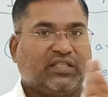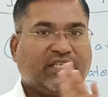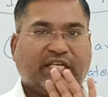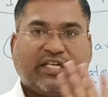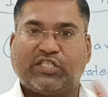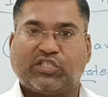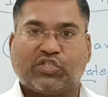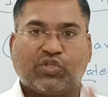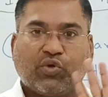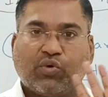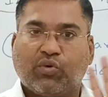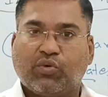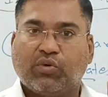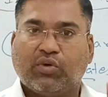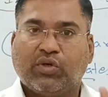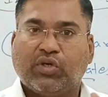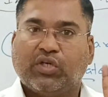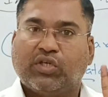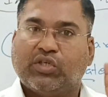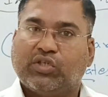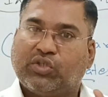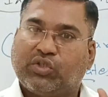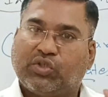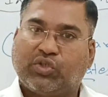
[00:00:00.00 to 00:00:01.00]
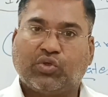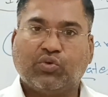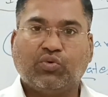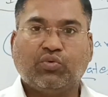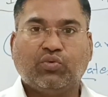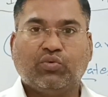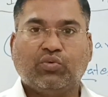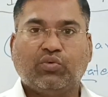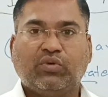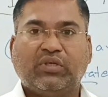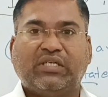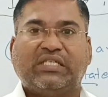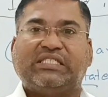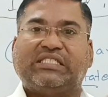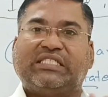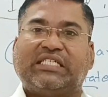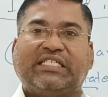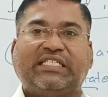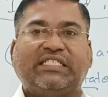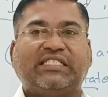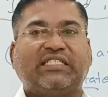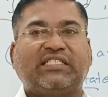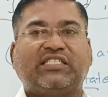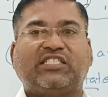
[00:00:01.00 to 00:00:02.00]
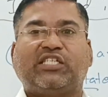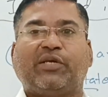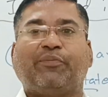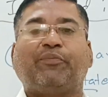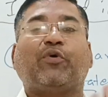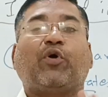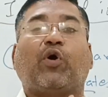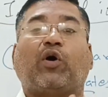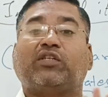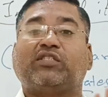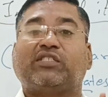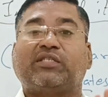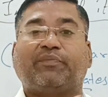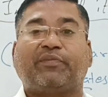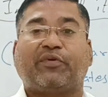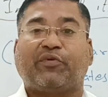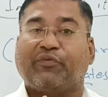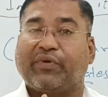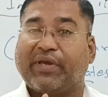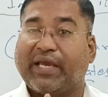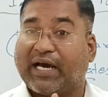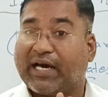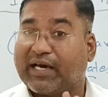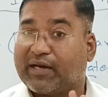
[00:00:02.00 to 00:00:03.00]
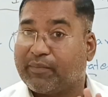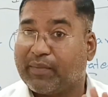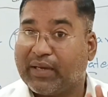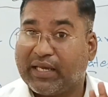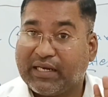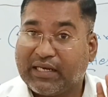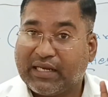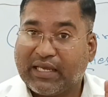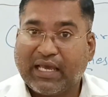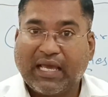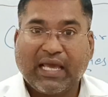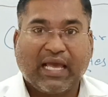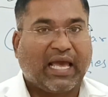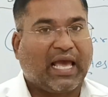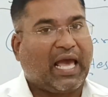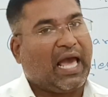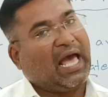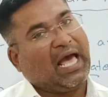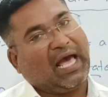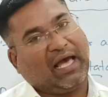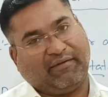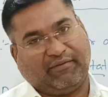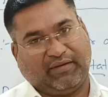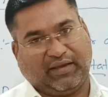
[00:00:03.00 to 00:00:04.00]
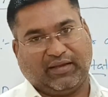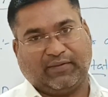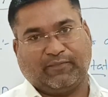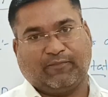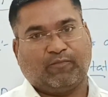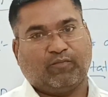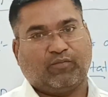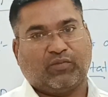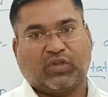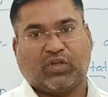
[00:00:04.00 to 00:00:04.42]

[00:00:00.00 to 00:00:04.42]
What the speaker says: There is no two citizenship concept we are been having.